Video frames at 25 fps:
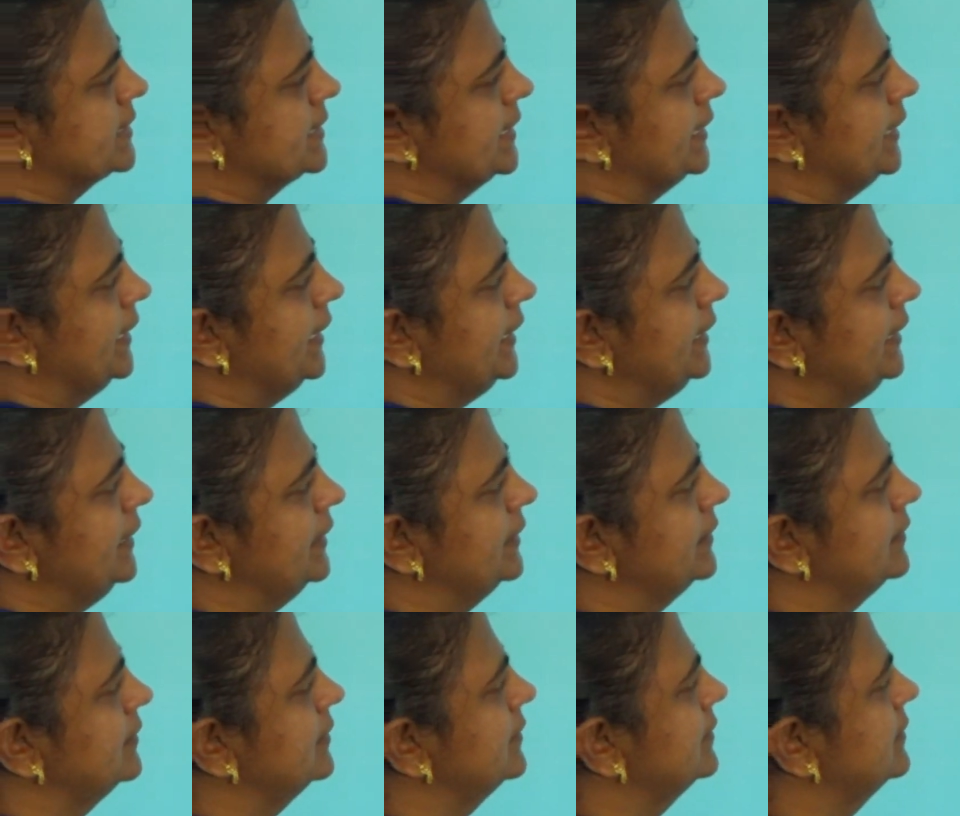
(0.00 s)
again.
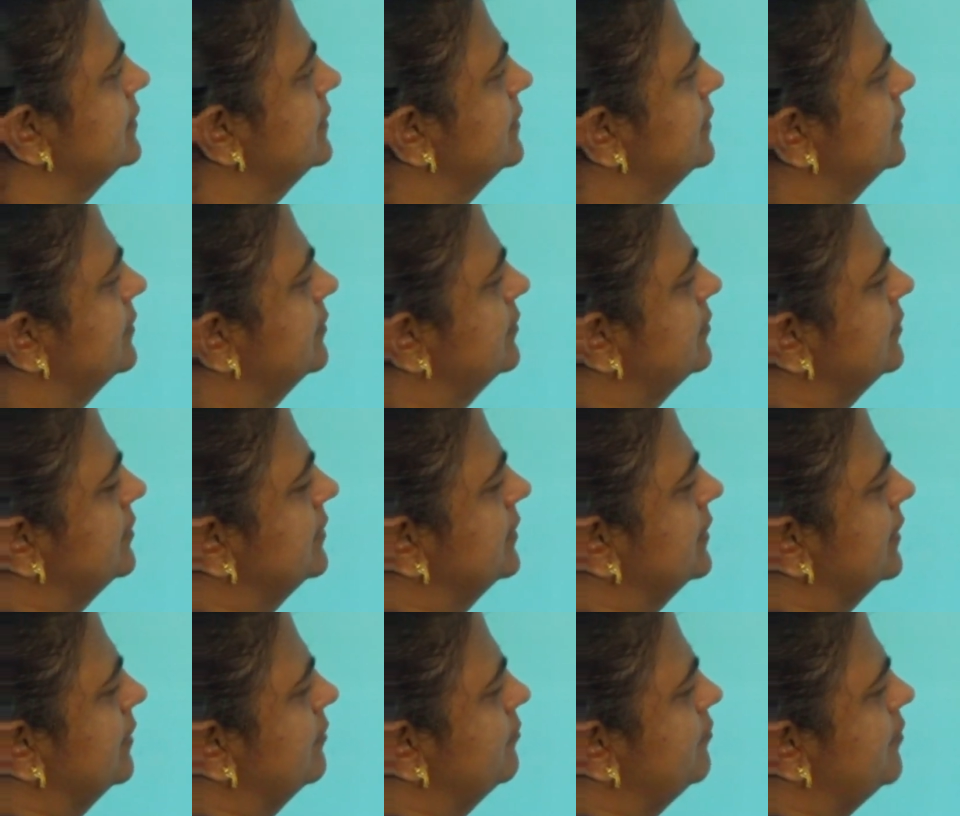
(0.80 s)

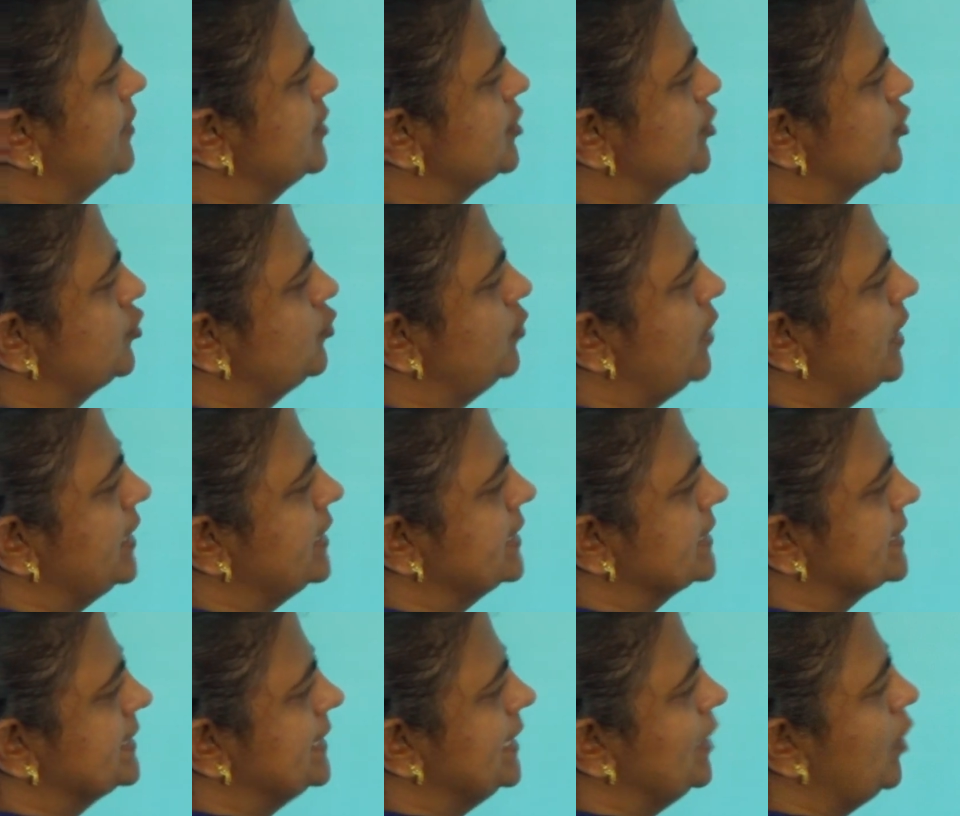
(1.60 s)
First one
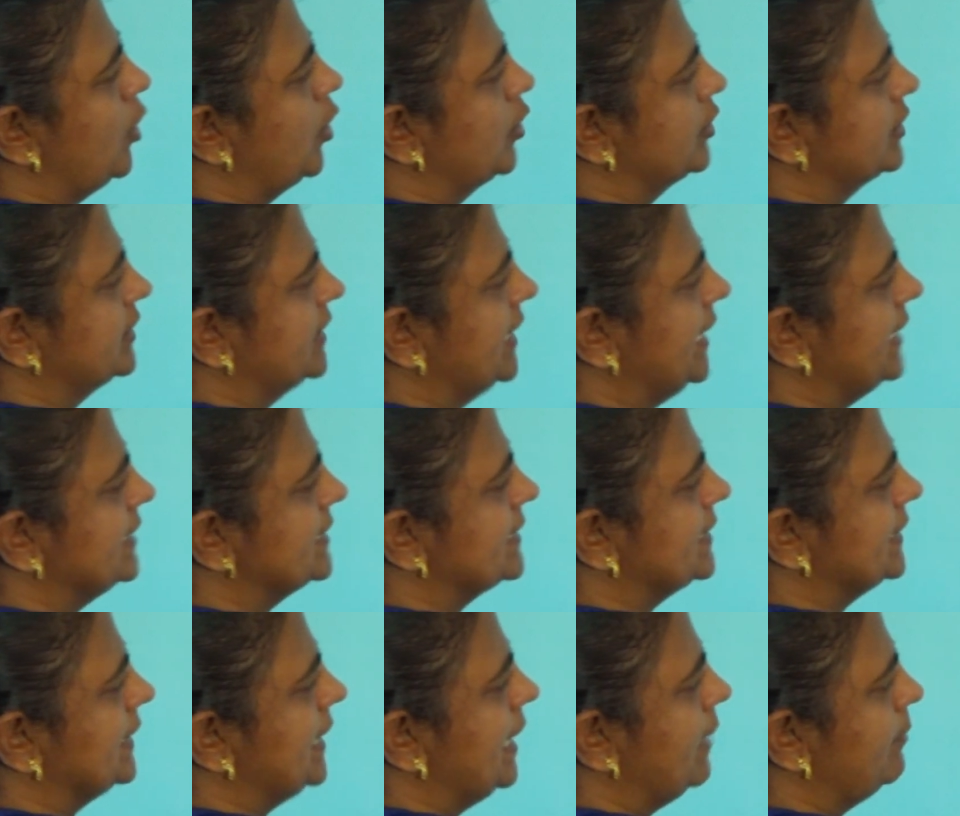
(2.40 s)
is the
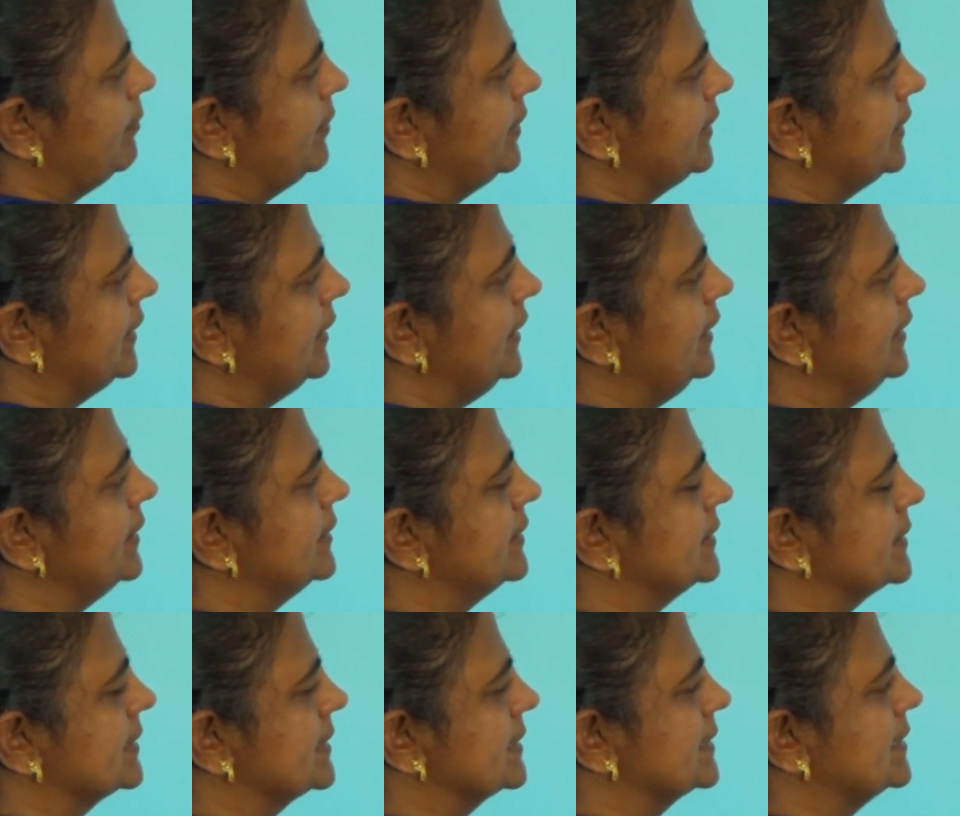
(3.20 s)
authorized capital.
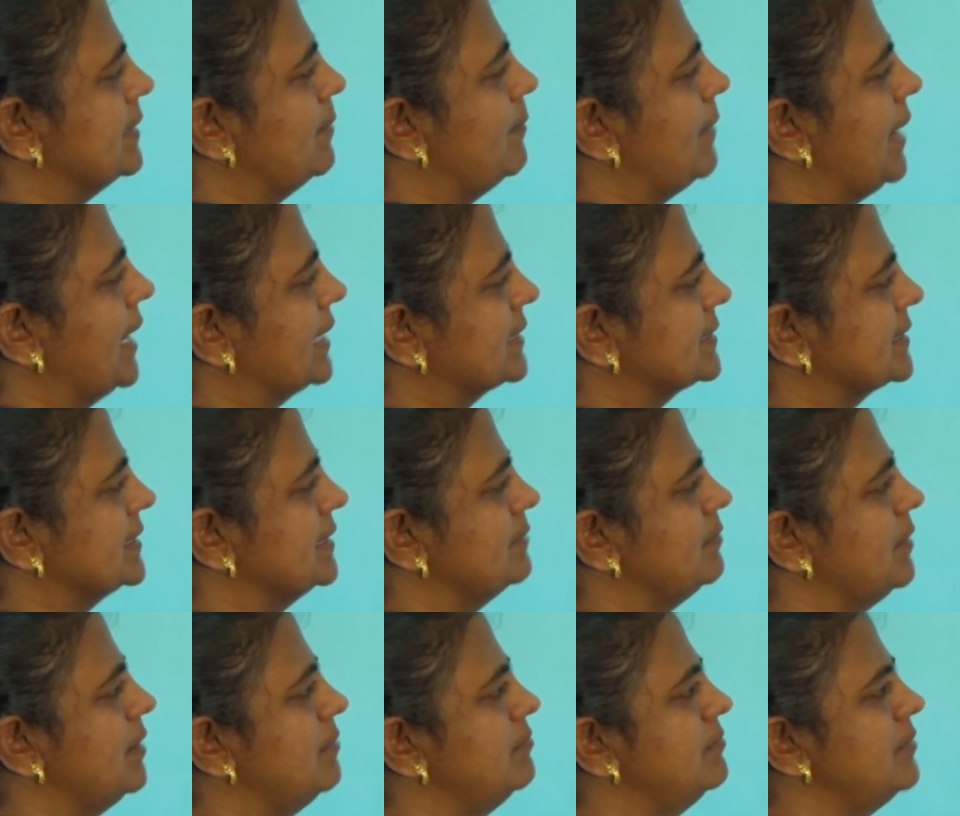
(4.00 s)
This is the
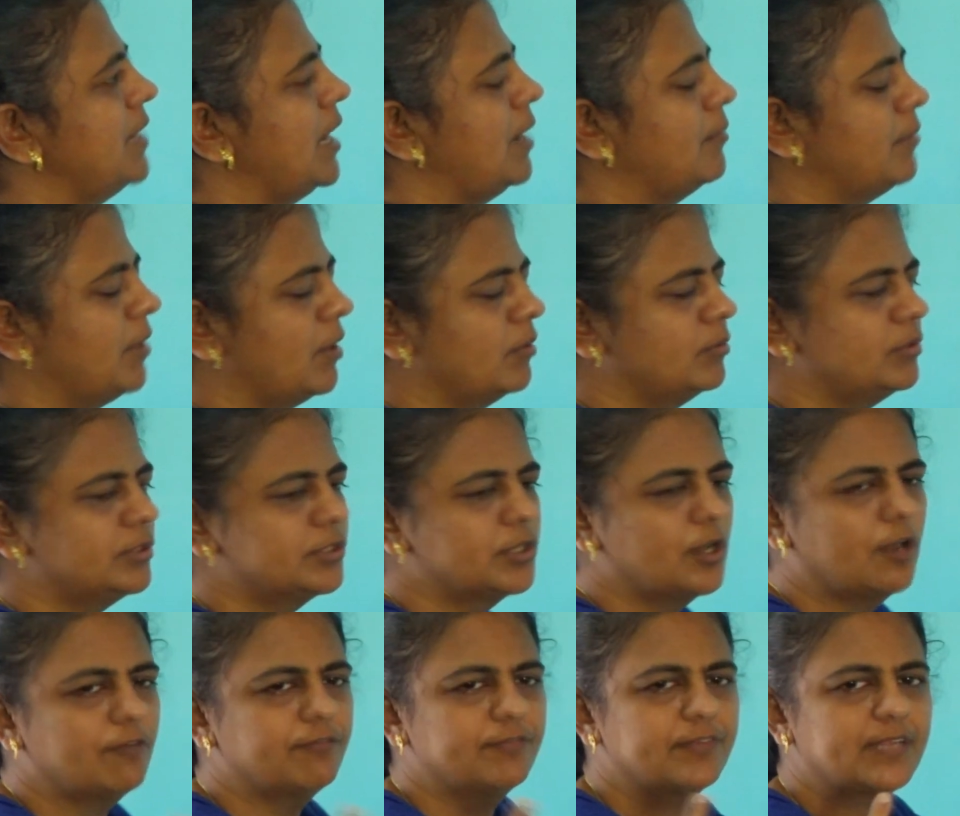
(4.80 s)
maximum
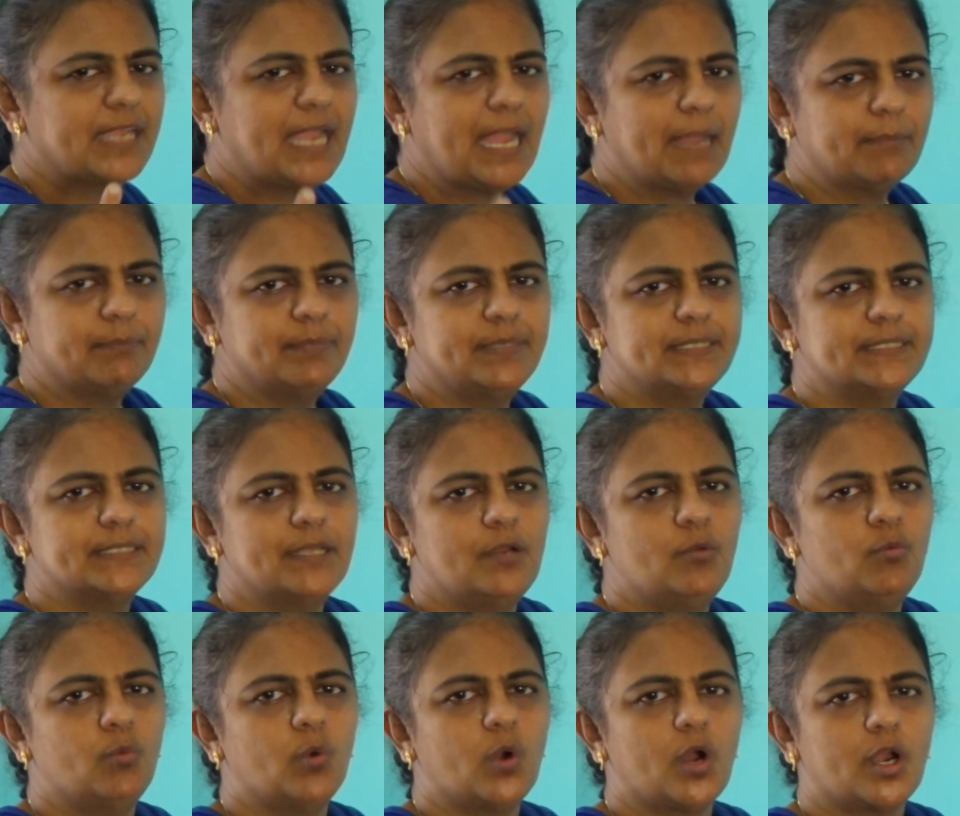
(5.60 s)
amount of
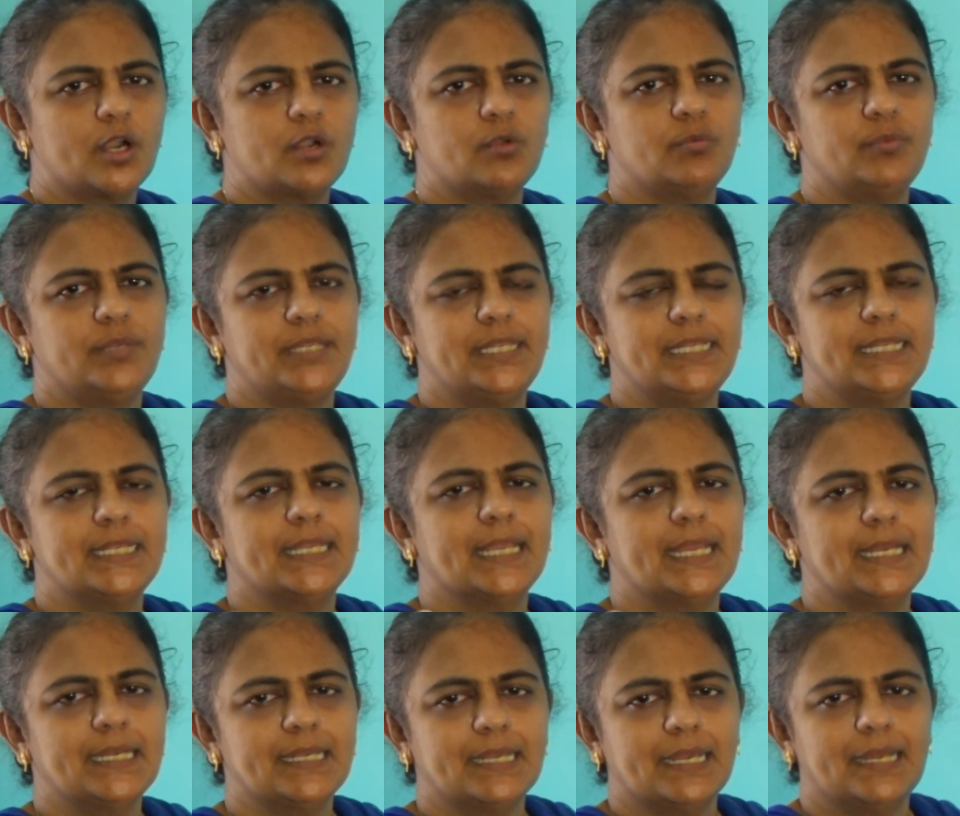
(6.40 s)
capital what we
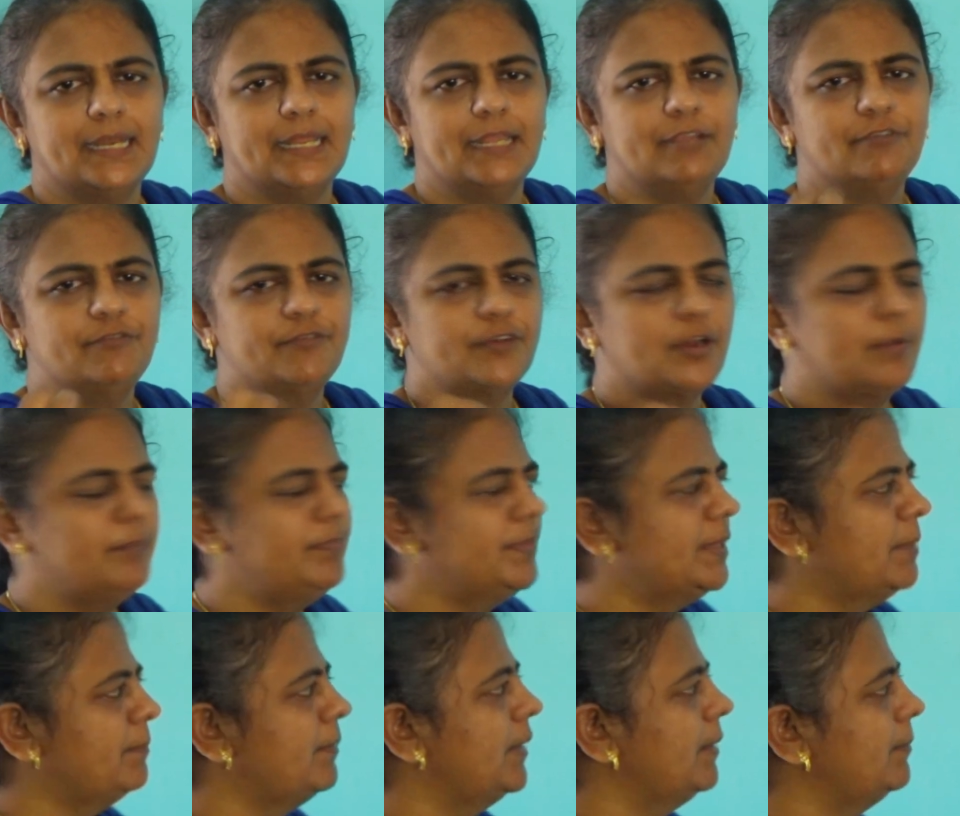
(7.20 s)
can collect from
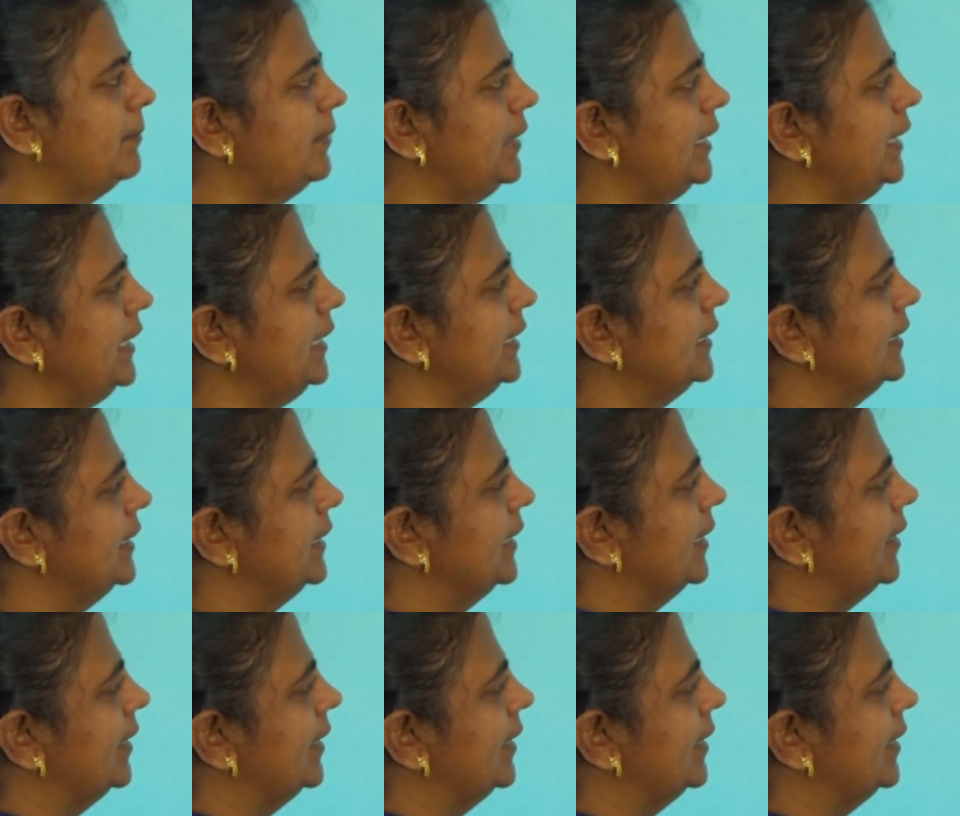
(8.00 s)
the public.